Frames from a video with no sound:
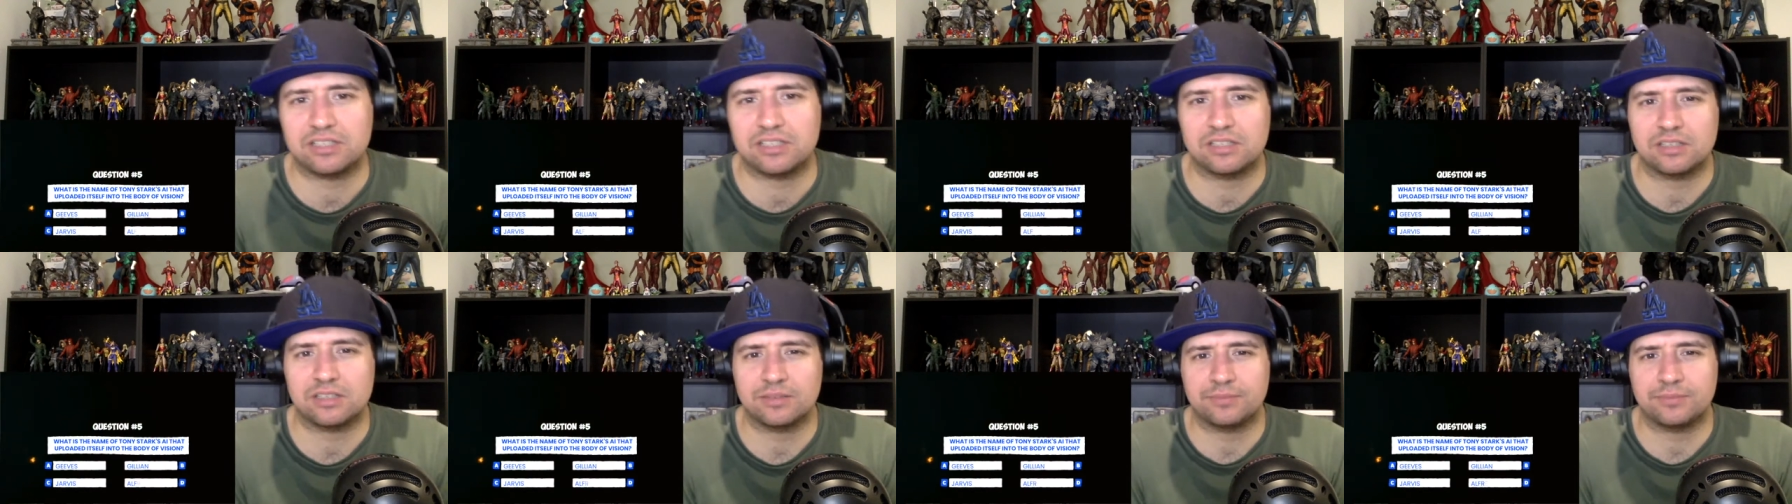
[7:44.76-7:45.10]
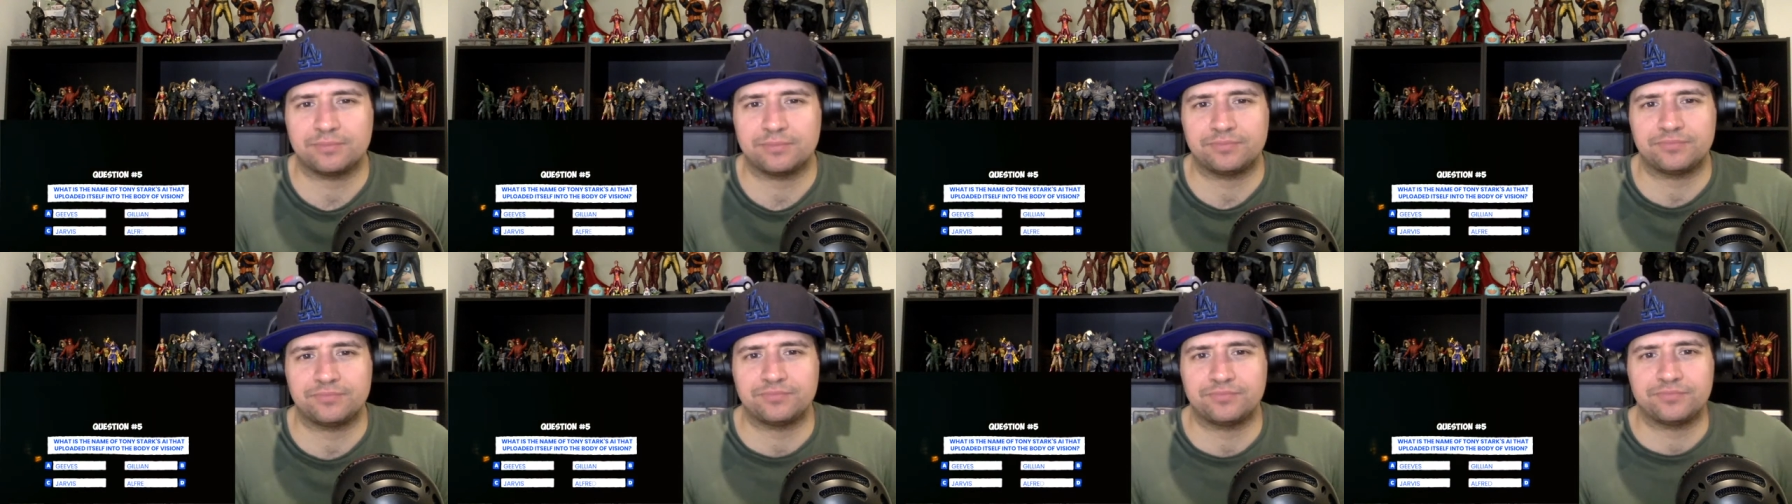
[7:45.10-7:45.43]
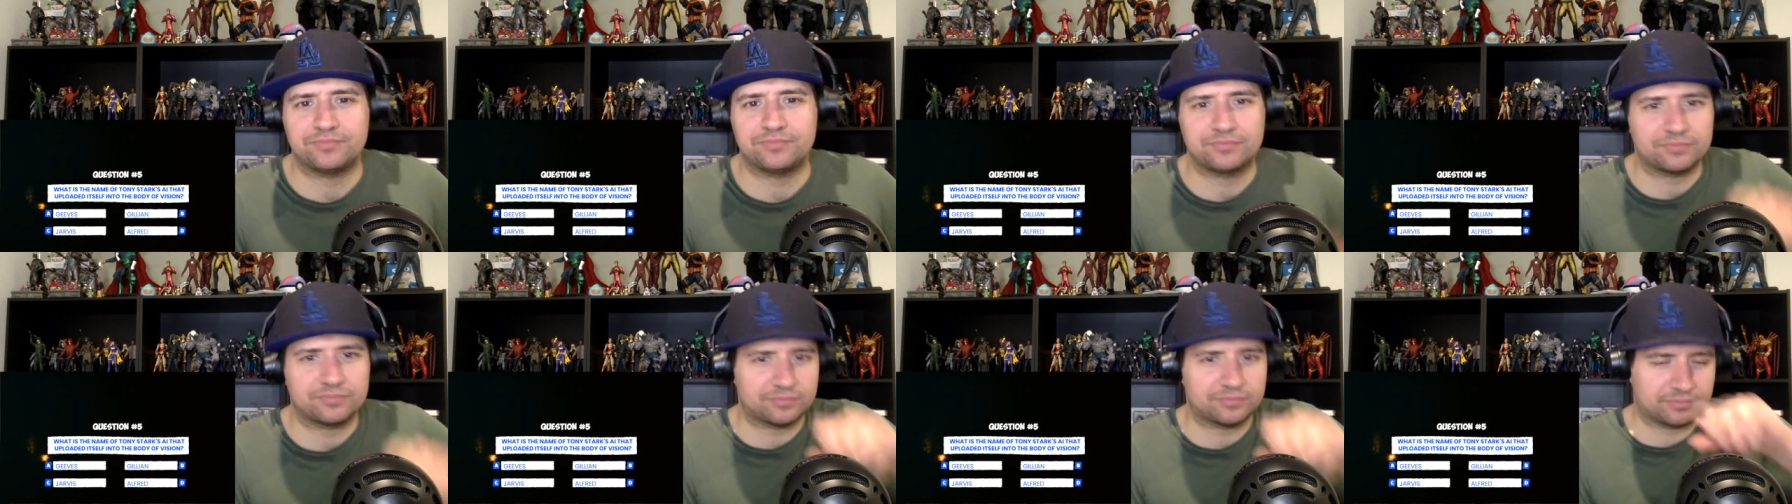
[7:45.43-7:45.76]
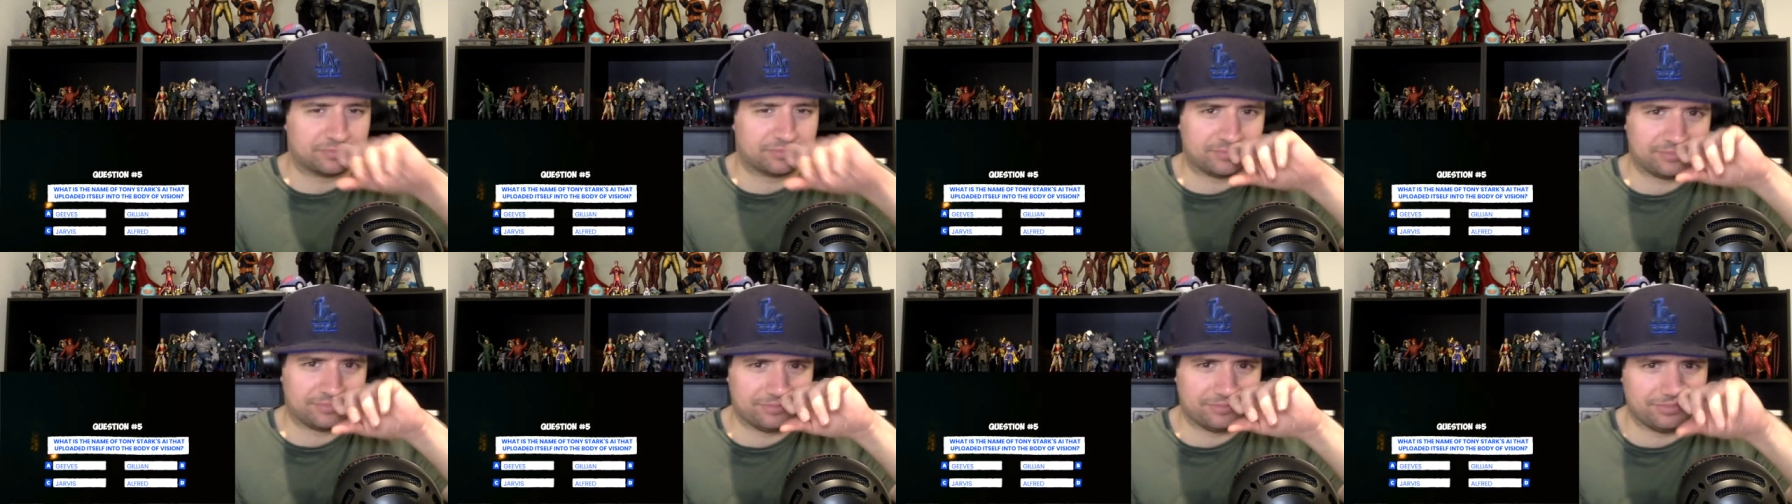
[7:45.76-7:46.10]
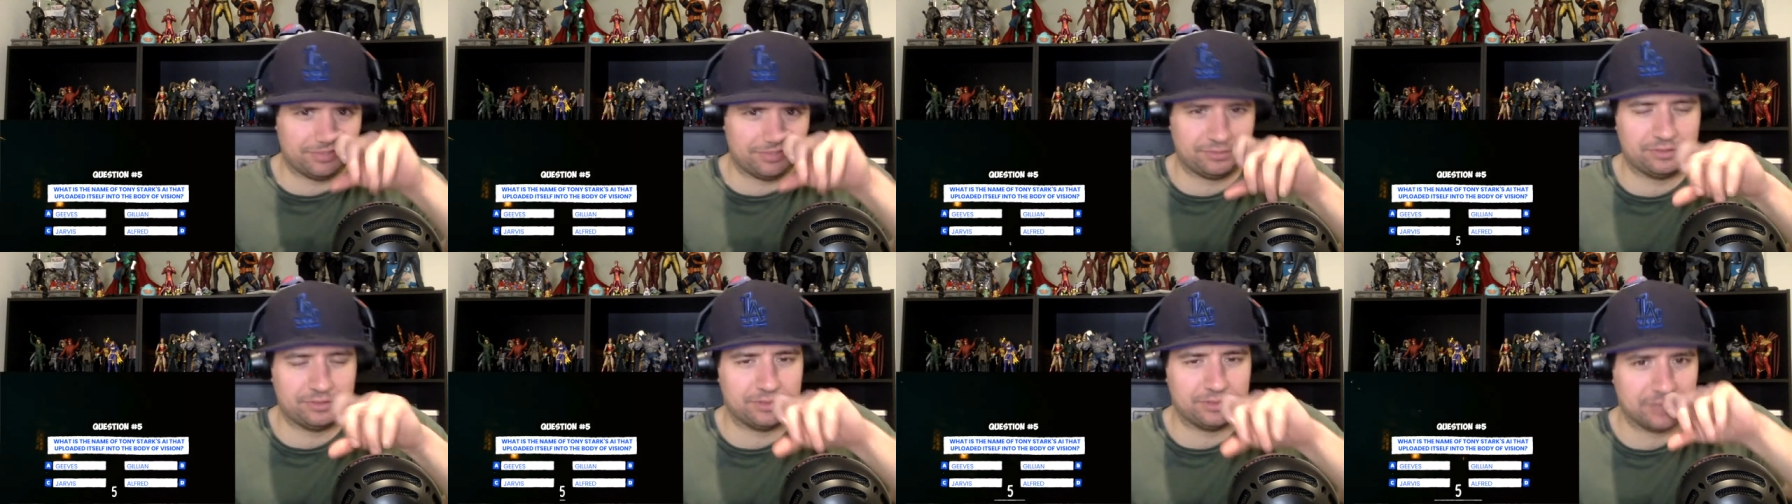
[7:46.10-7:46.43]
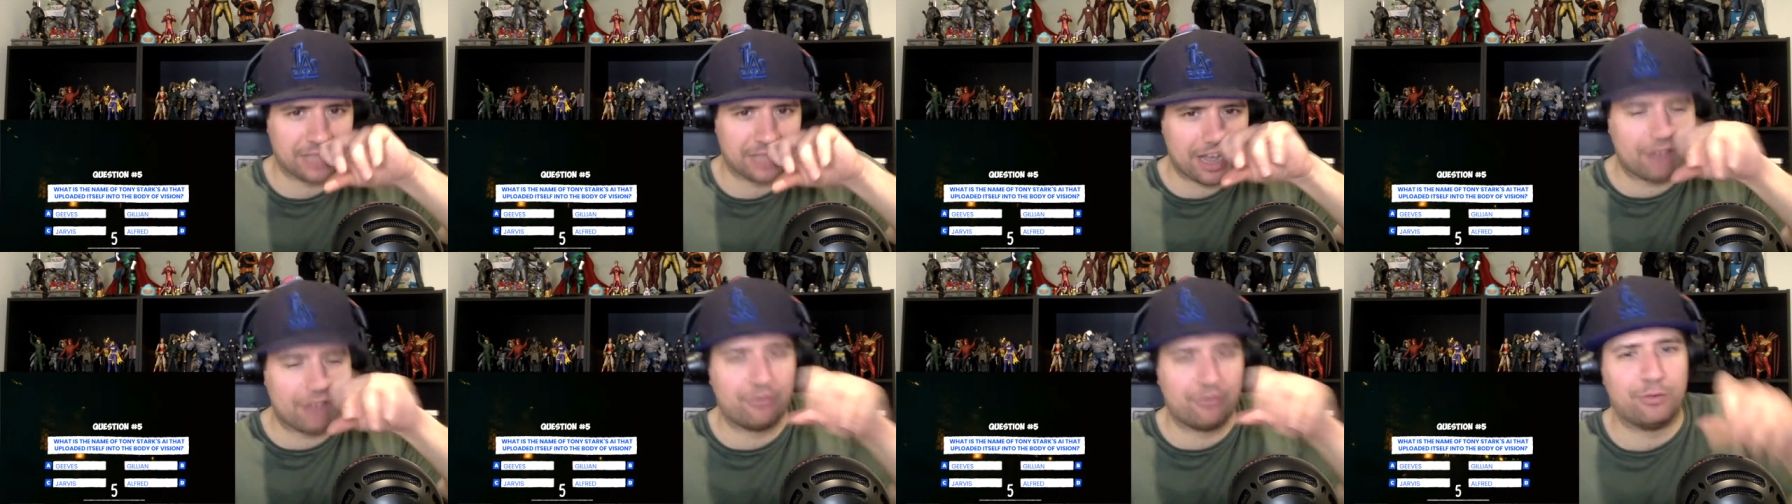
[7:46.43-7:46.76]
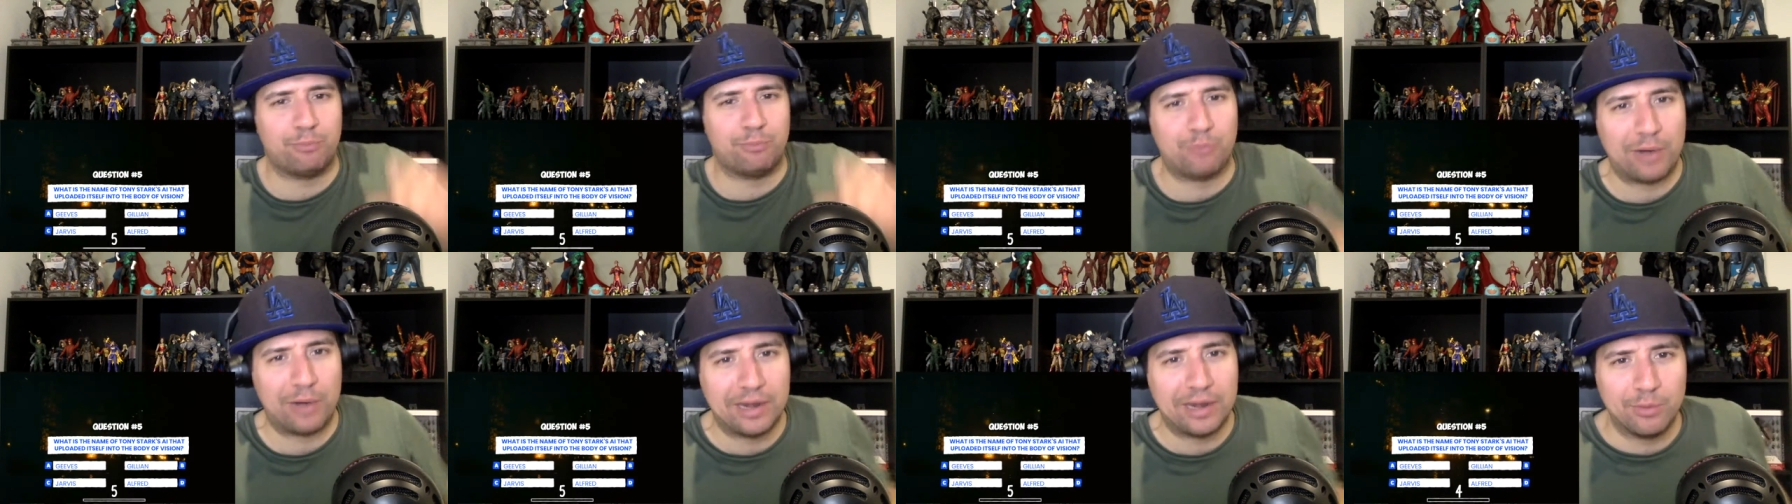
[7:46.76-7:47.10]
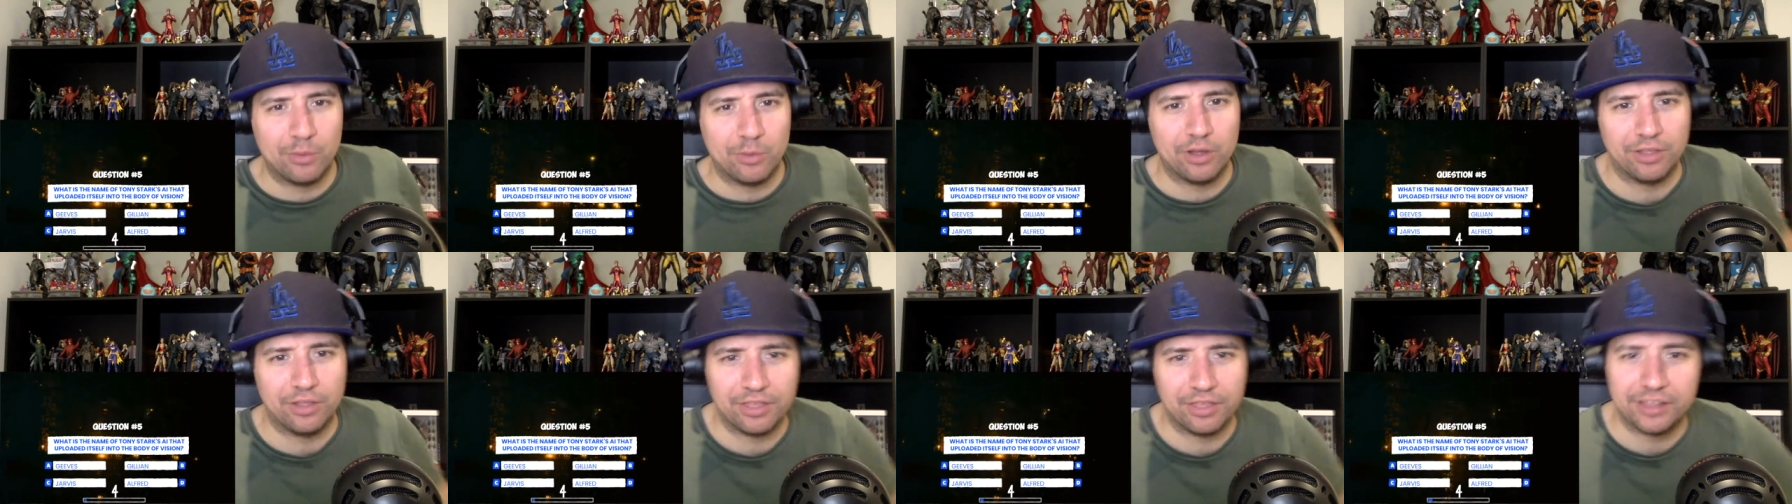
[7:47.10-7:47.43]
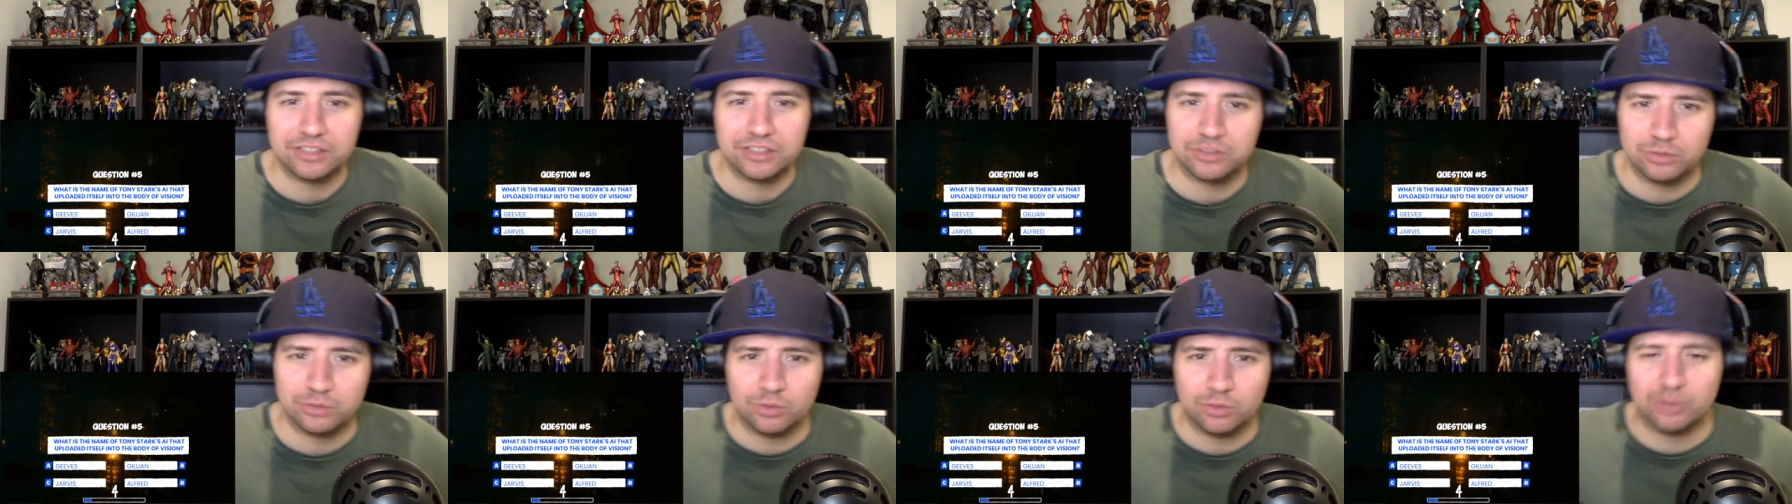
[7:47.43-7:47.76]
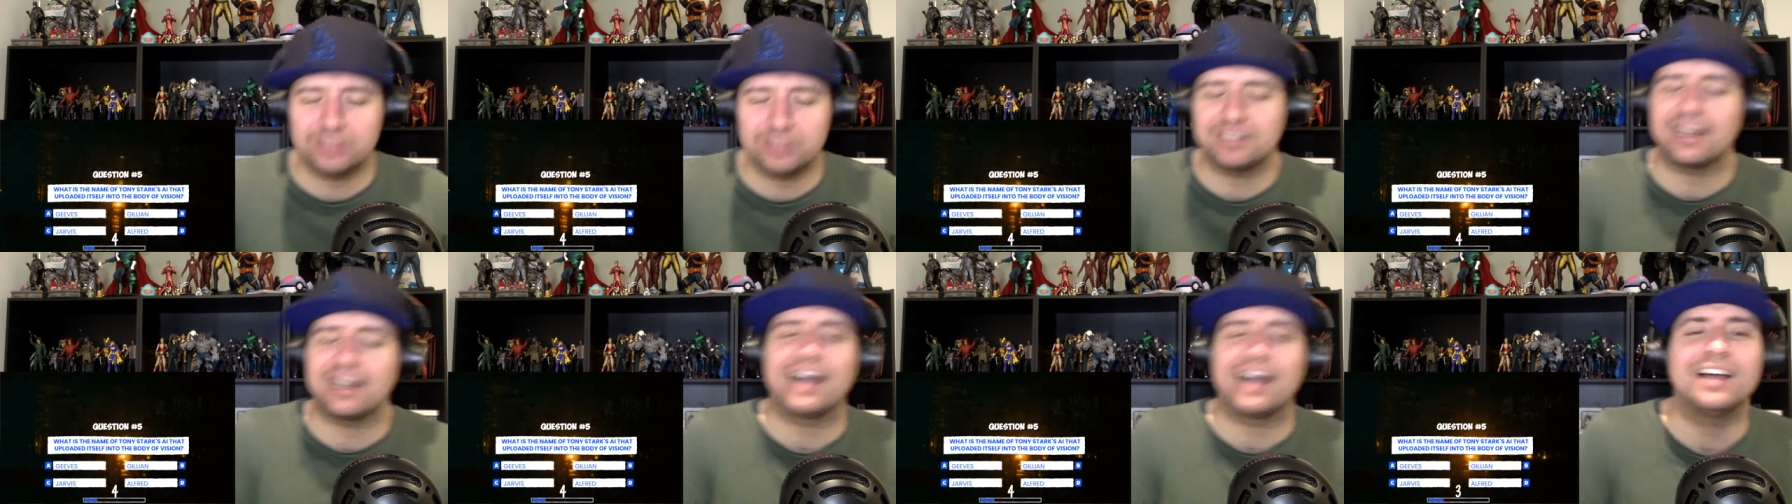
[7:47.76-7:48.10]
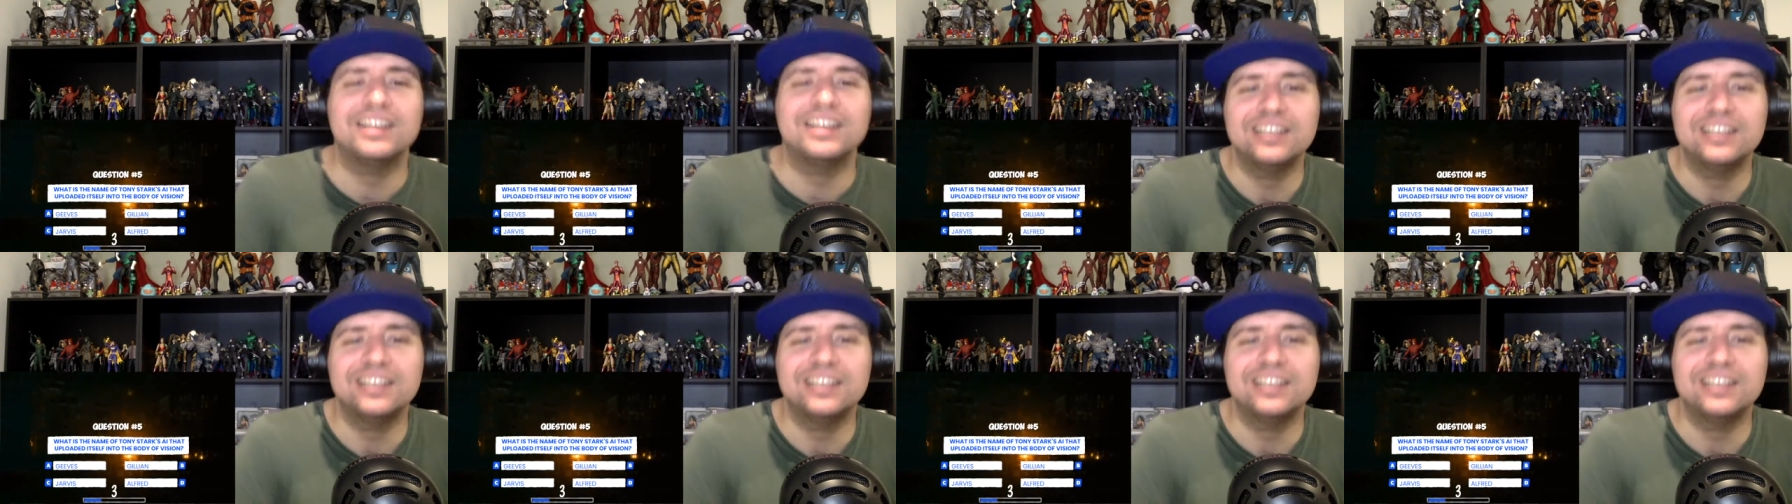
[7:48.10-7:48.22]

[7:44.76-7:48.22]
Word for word: Alfred? Alfred Pennyworth, that's who it was. Nah.